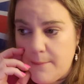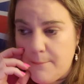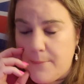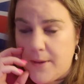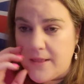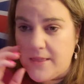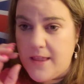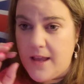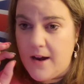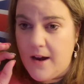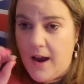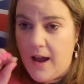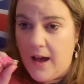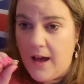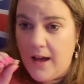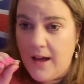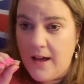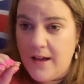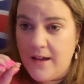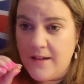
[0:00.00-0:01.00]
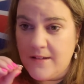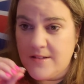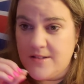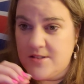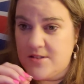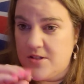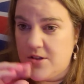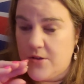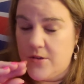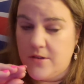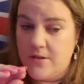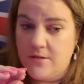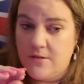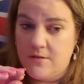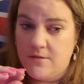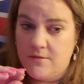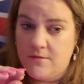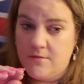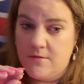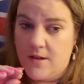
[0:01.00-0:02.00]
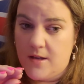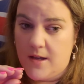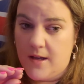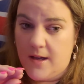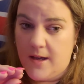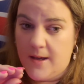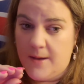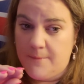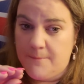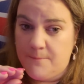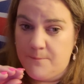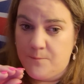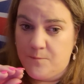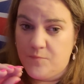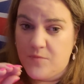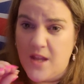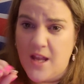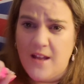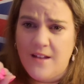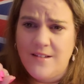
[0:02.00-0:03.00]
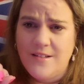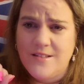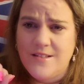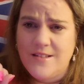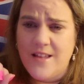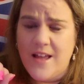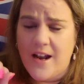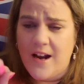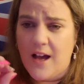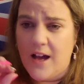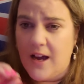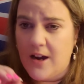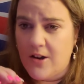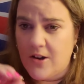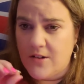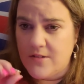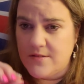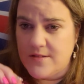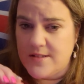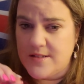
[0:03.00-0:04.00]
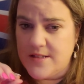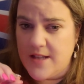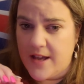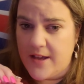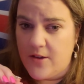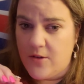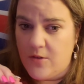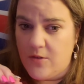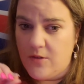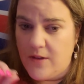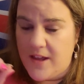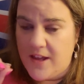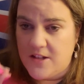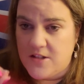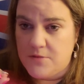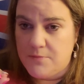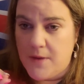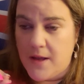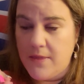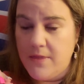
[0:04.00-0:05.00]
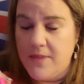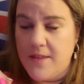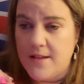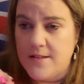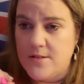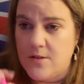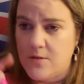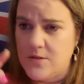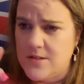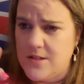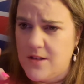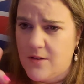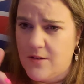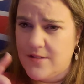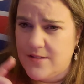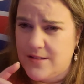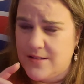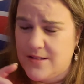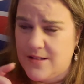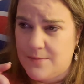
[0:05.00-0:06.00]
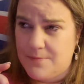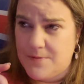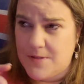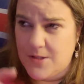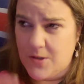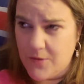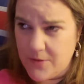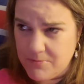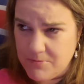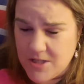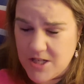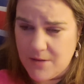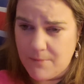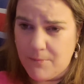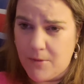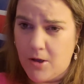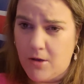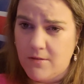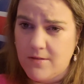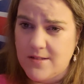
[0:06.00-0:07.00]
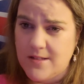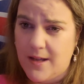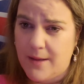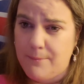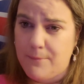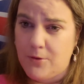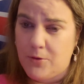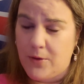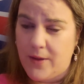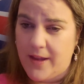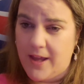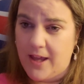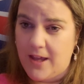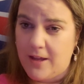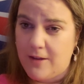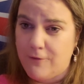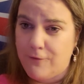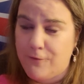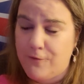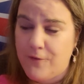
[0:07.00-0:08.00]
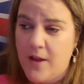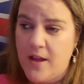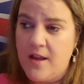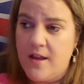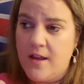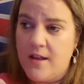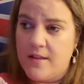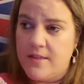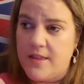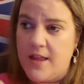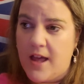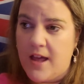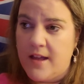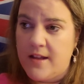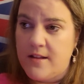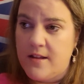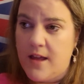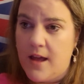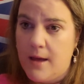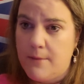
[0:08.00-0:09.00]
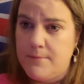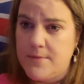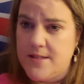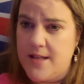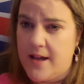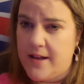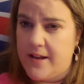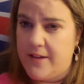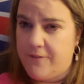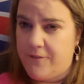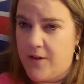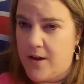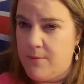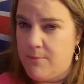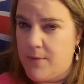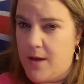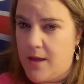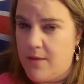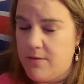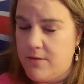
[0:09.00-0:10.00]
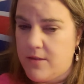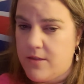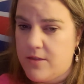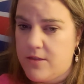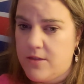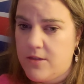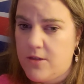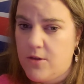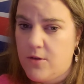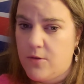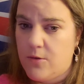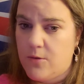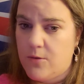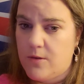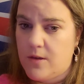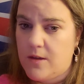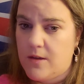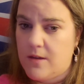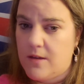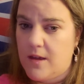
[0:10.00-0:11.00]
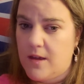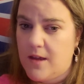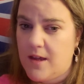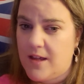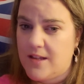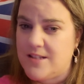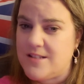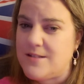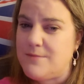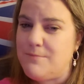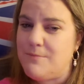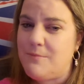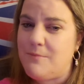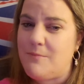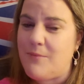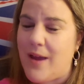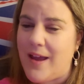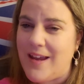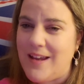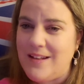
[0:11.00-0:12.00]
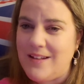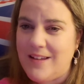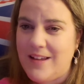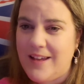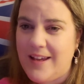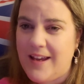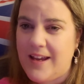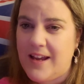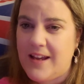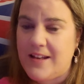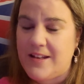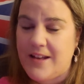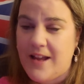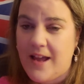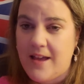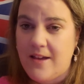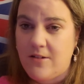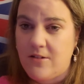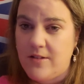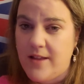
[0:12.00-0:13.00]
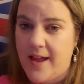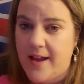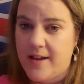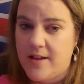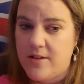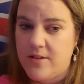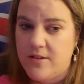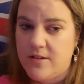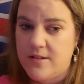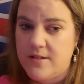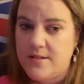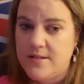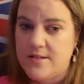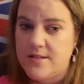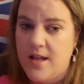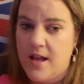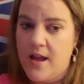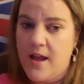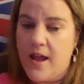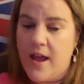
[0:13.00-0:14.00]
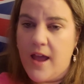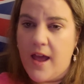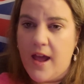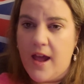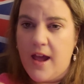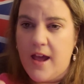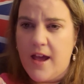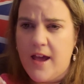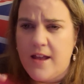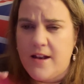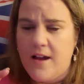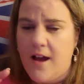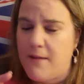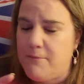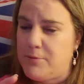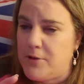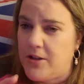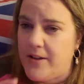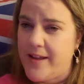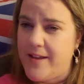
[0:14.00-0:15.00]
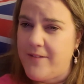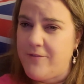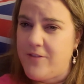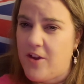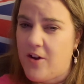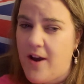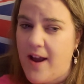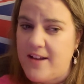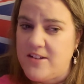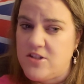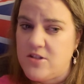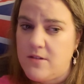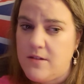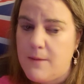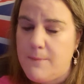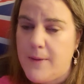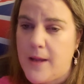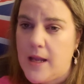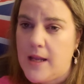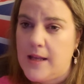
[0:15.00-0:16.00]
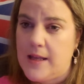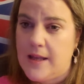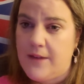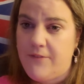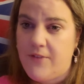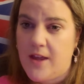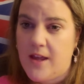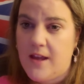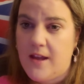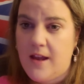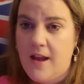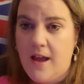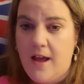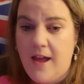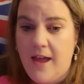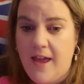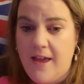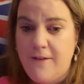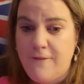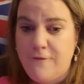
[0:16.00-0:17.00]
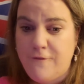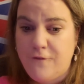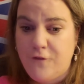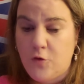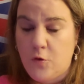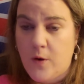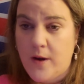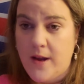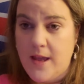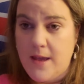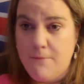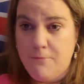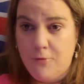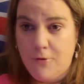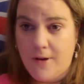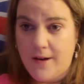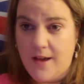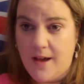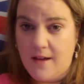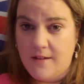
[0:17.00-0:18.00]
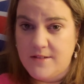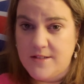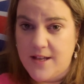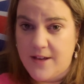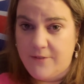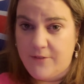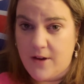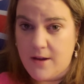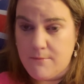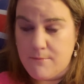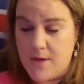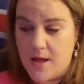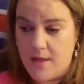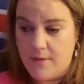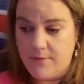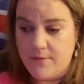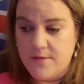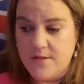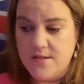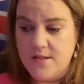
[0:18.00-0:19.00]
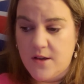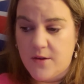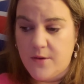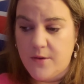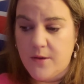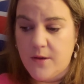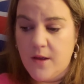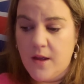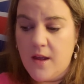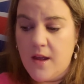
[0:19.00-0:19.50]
But there are certain um, things that are on sale each month. There's also a subscription box, I believe, that comes out every month. You, it's mainly nail lacquers and I believe they're actually being giving a free product every month. So